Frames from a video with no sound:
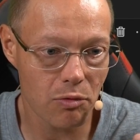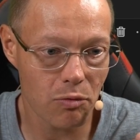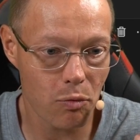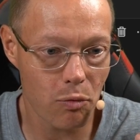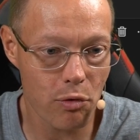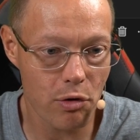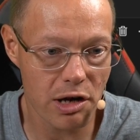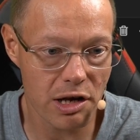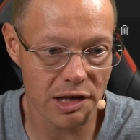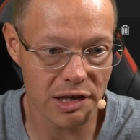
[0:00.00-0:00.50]

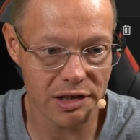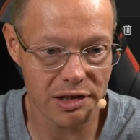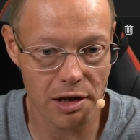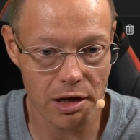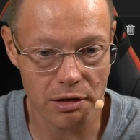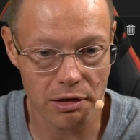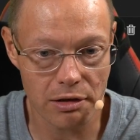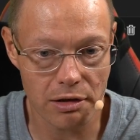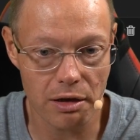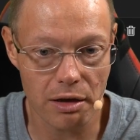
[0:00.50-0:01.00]
we
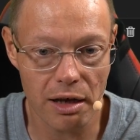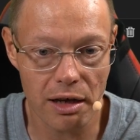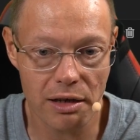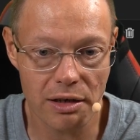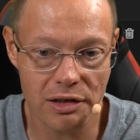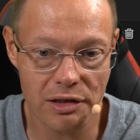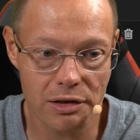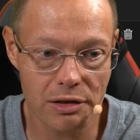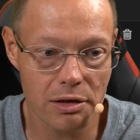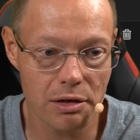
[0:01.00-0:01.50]
set the
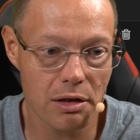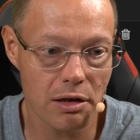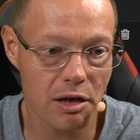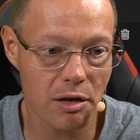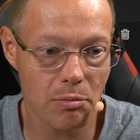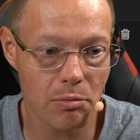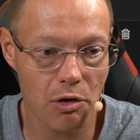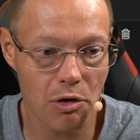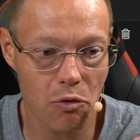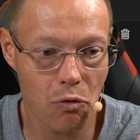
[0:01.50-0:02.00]
last name,